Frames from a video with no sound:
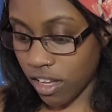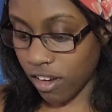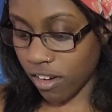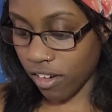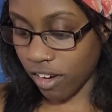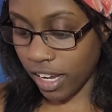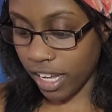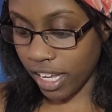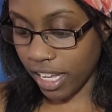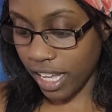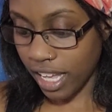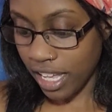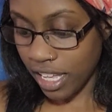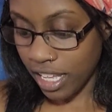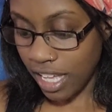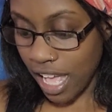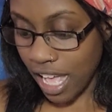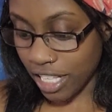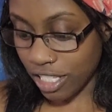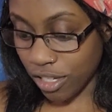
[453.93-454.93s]
All right.
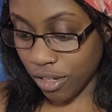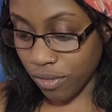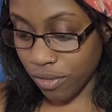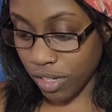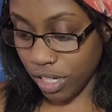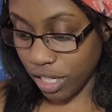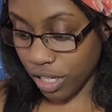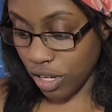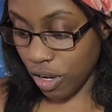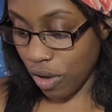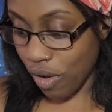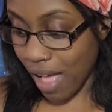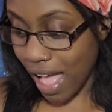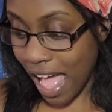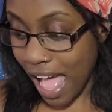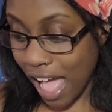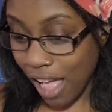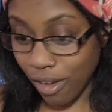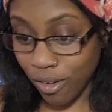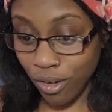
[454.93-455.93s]
I don't really know
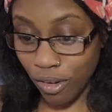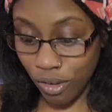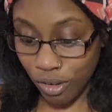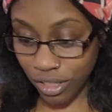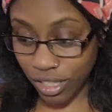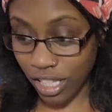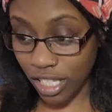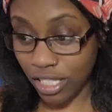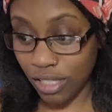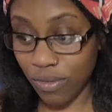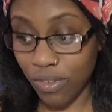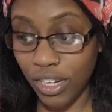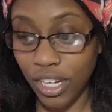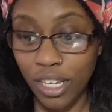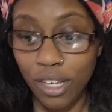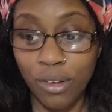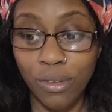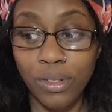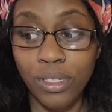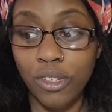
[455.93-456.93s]
how long this
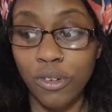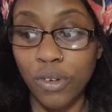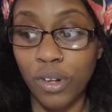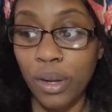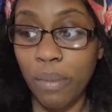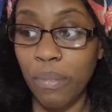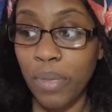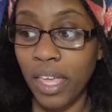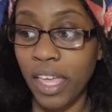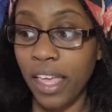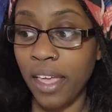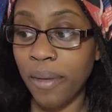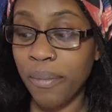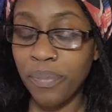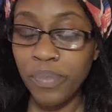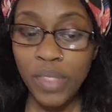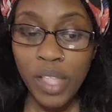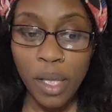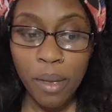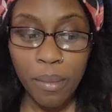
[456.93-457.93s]
video is going to be
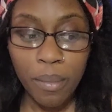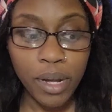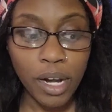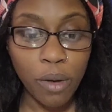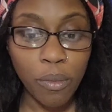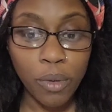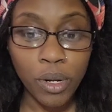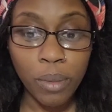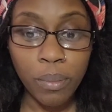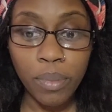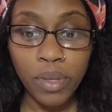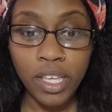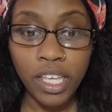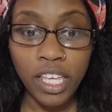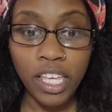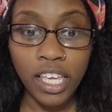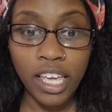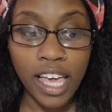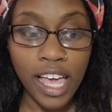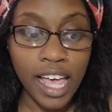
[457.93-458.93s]
but I want to
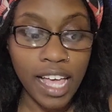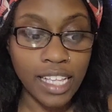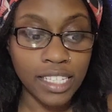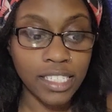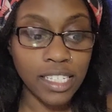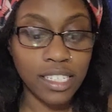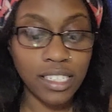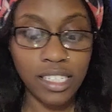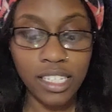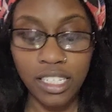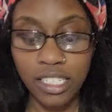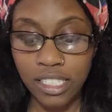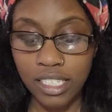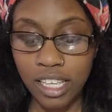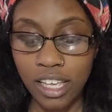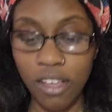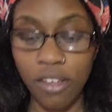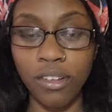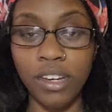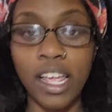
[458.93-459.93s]
be as
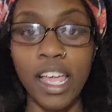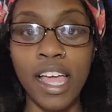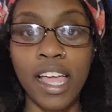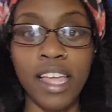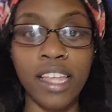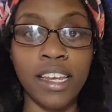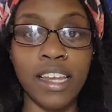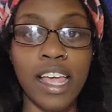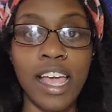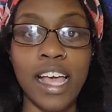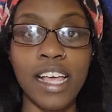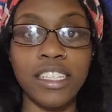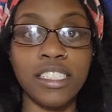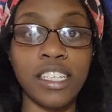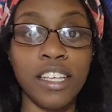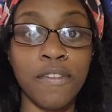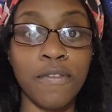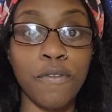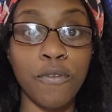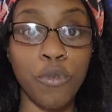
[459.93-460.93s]
detailed and
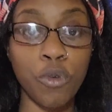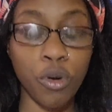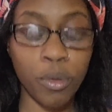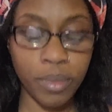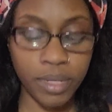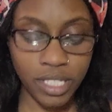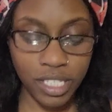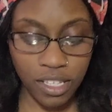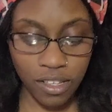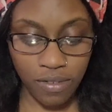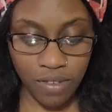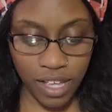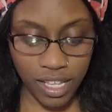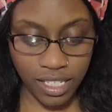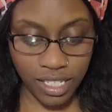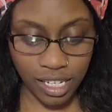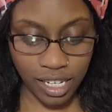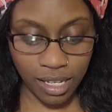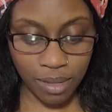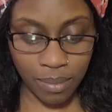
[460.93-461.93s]
as informative
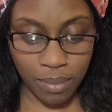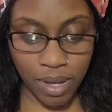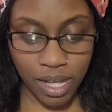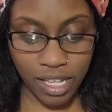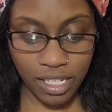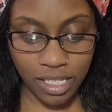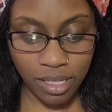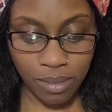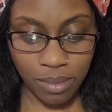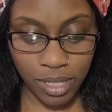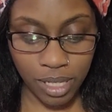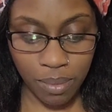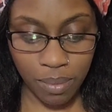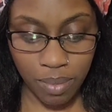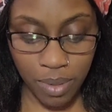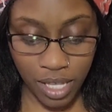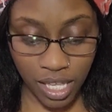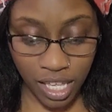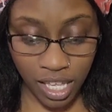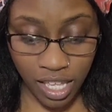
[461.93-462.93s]
as I can possibly
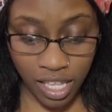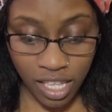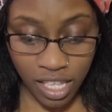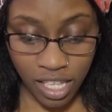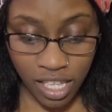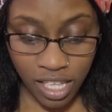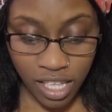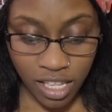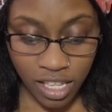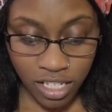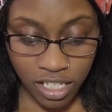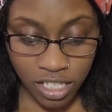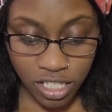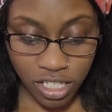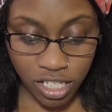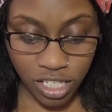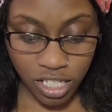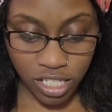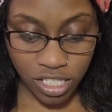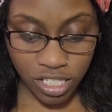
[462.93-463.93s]
be
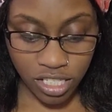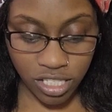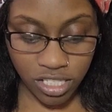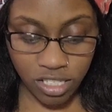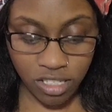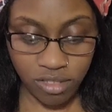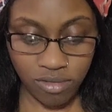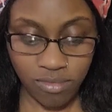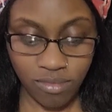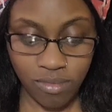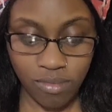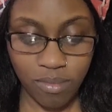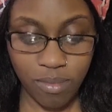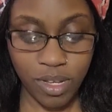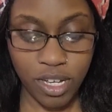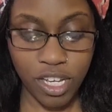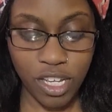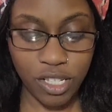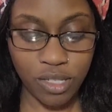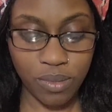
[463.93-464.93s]
just
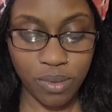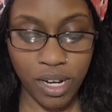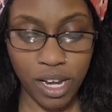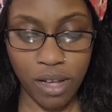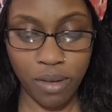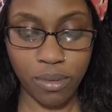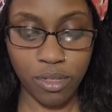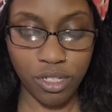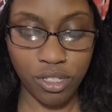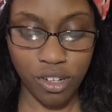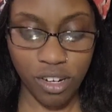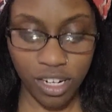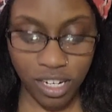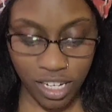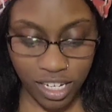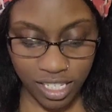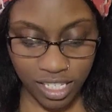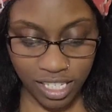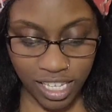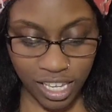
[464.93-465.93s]
because when I was
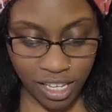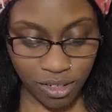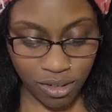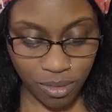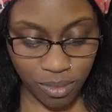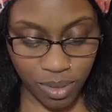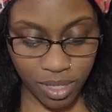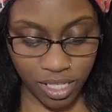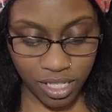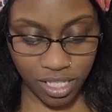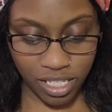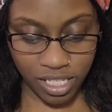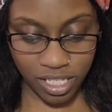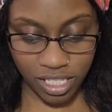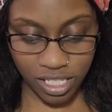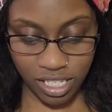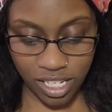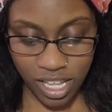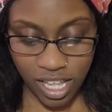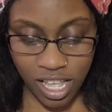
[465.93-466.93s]
starting this candle
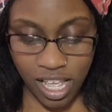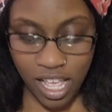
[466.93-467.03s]
business